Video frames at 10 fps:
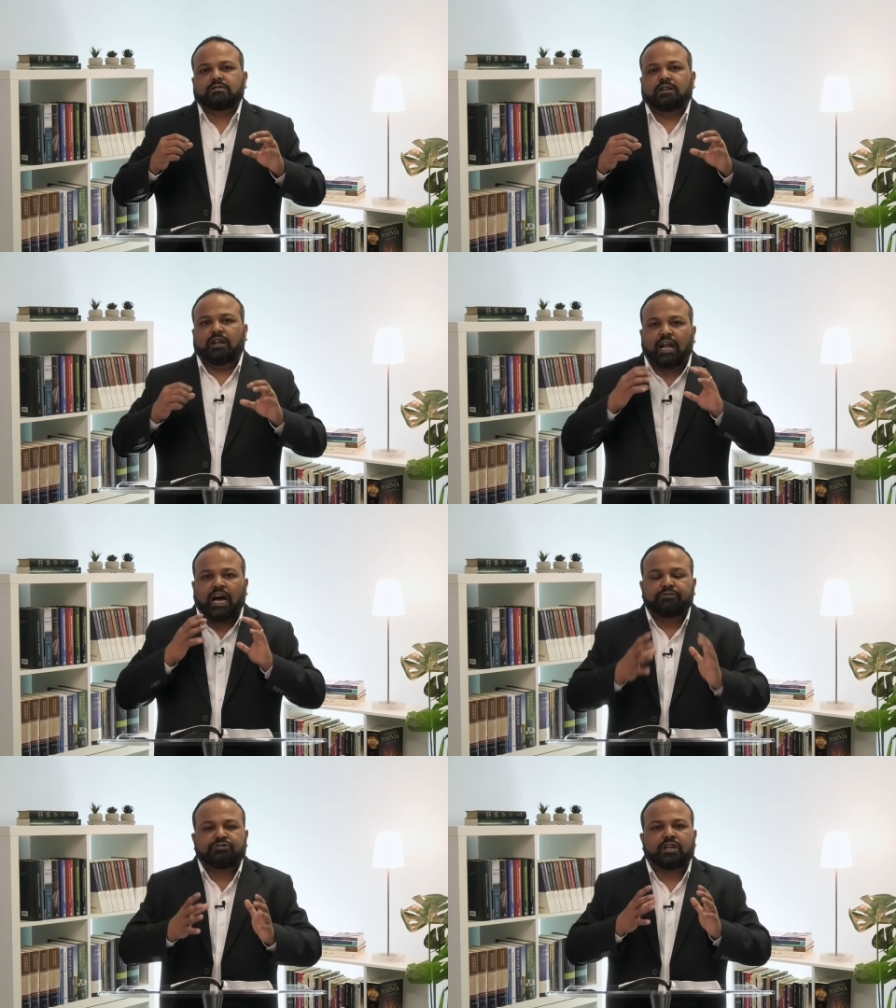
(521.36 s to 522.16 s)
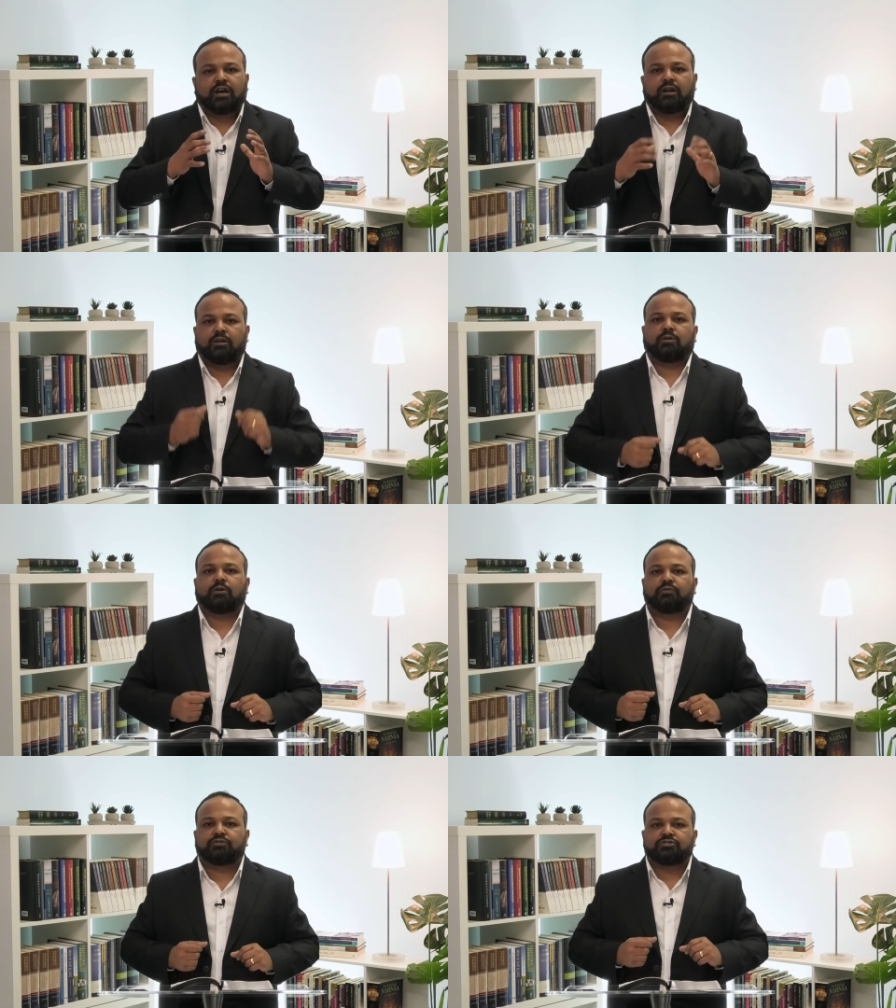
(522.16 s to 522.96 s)
the lifestyle
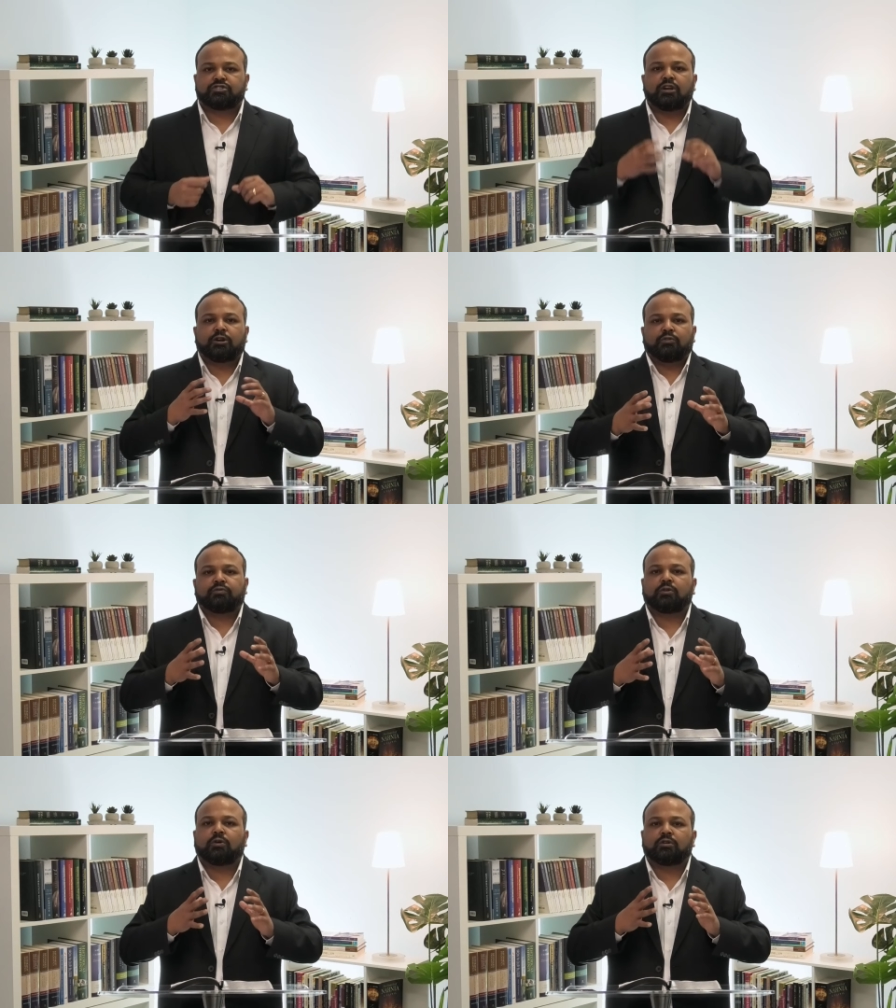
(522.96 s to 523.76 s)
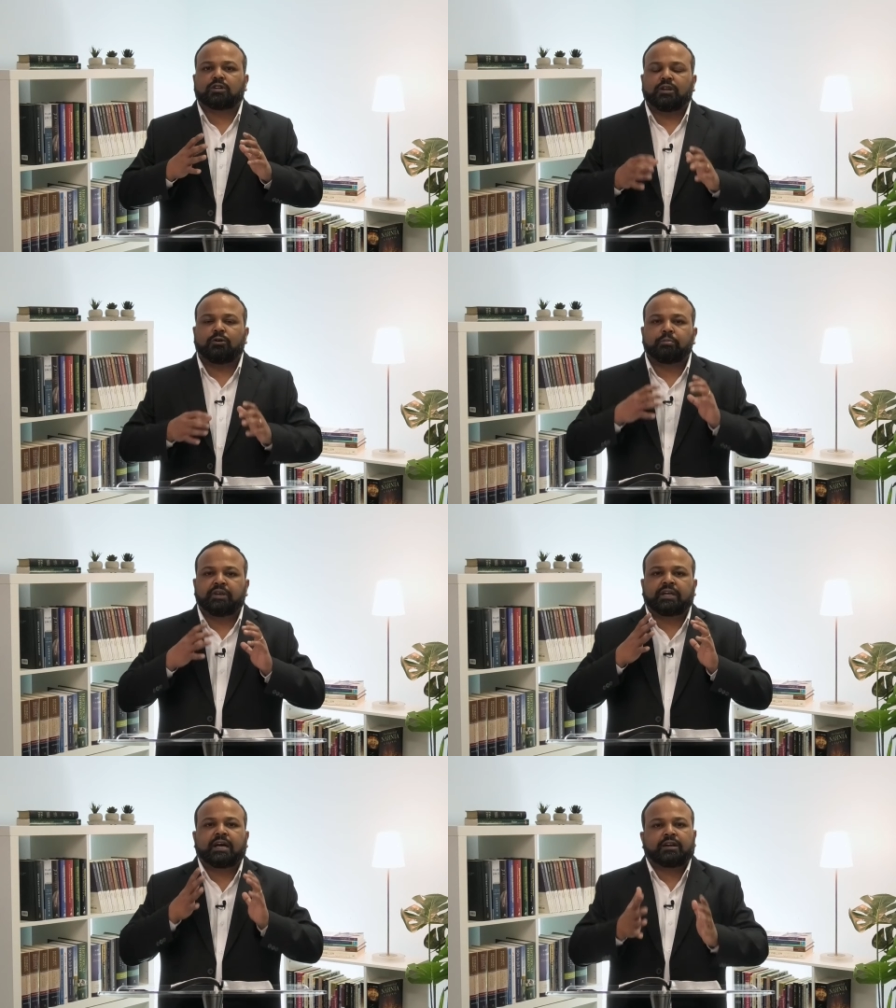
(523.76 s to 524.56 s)
of children of God cannot be
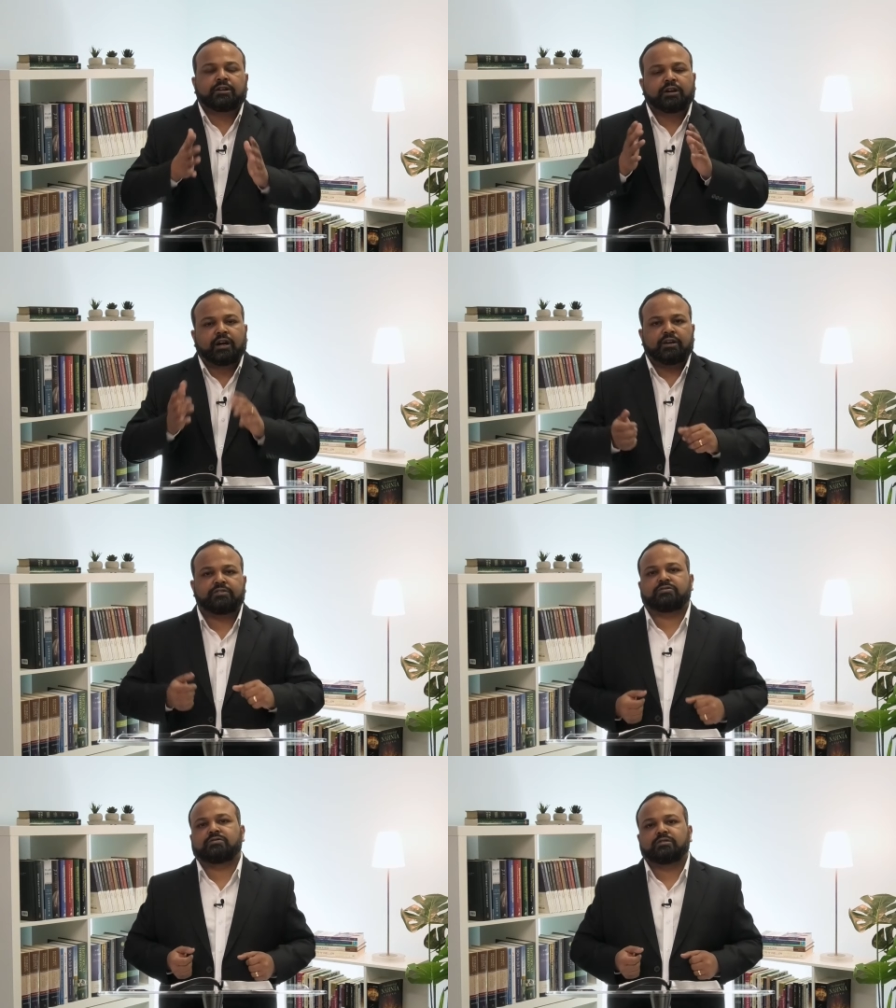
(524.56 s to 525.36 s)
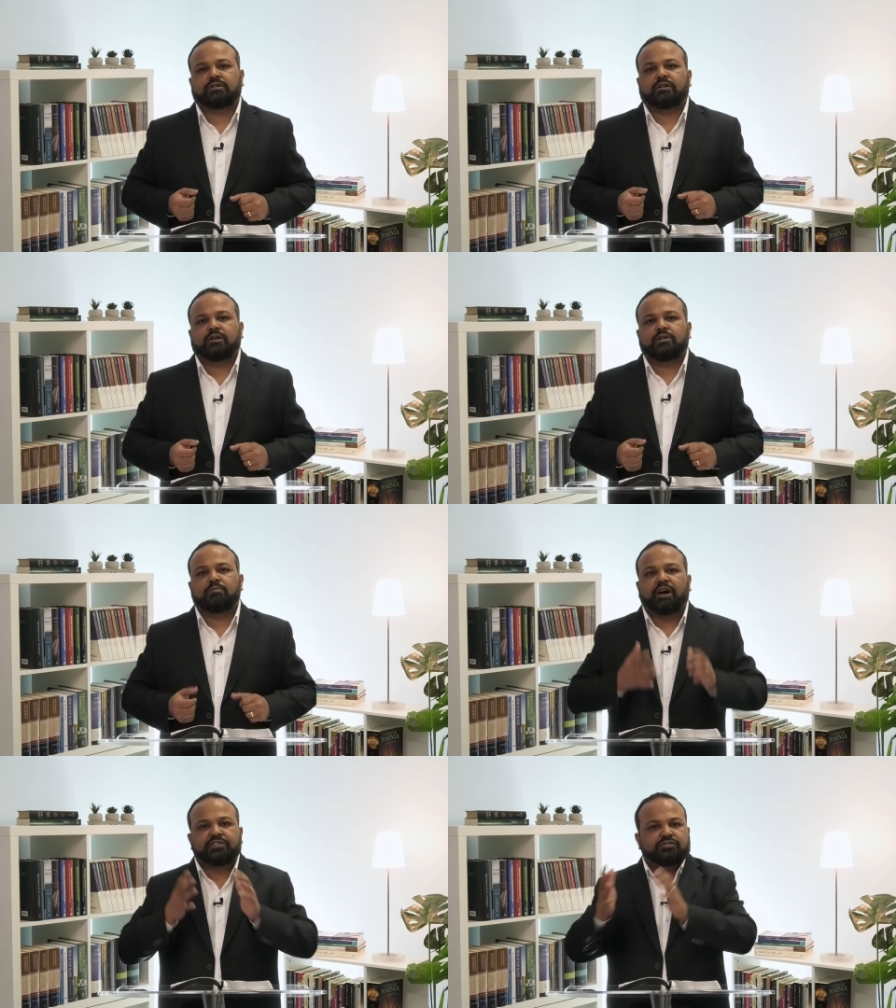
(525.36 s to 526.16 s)
characterized
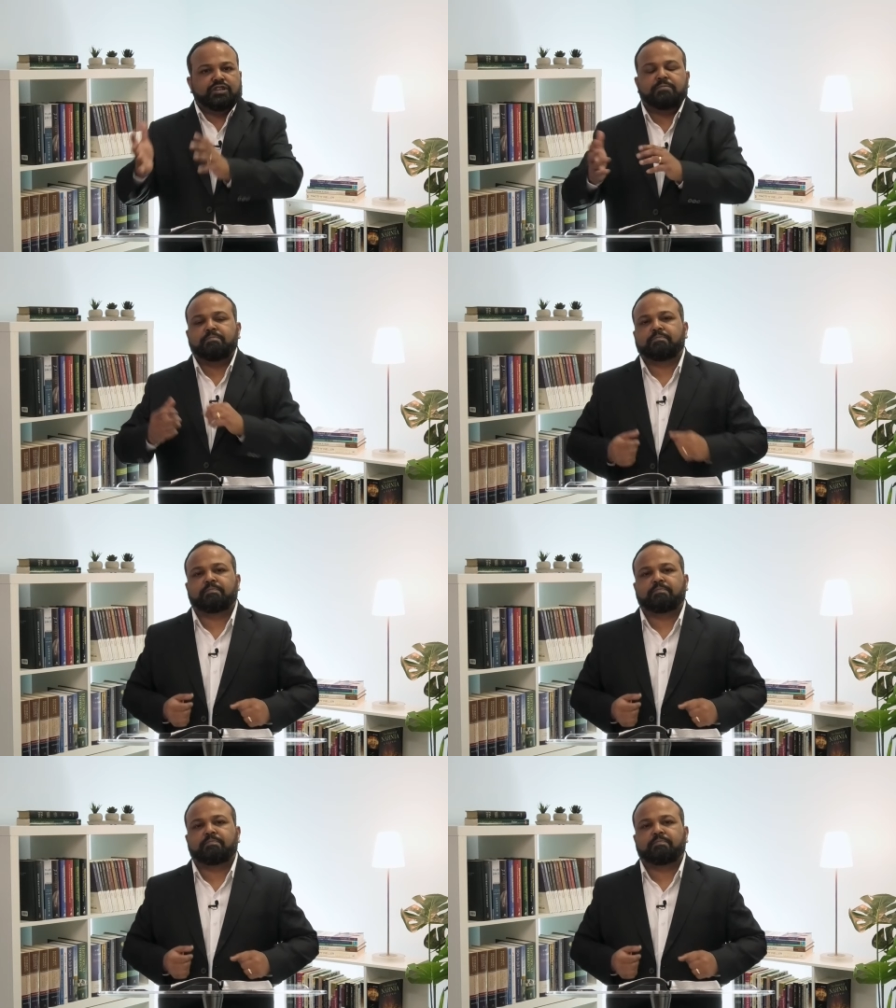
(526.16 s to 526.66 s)
by sin.